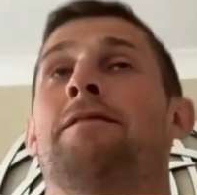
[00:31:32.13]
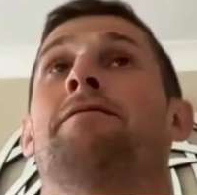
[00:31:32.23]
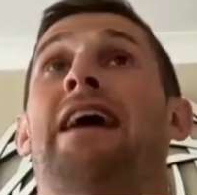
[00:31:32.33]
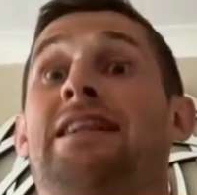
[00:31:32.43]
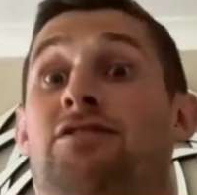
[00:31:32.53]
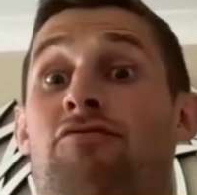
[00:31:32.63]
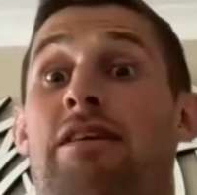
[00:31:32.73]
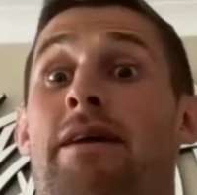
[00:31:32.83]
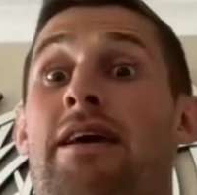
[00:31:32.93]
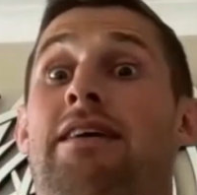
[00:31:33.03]
Vance
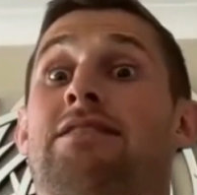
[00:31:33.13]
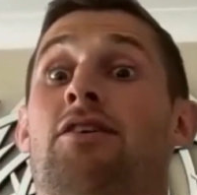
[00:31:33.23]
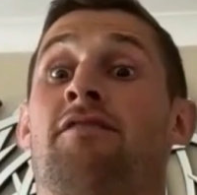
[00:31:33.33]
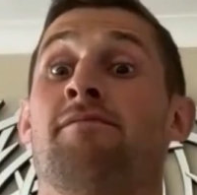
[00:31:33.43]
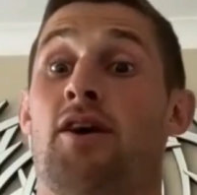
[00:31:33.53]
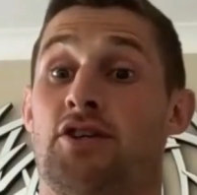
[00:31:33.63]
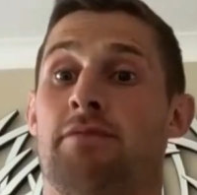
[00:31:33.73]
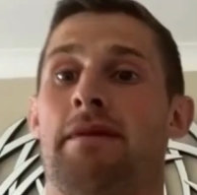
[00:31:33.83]
remix of Marching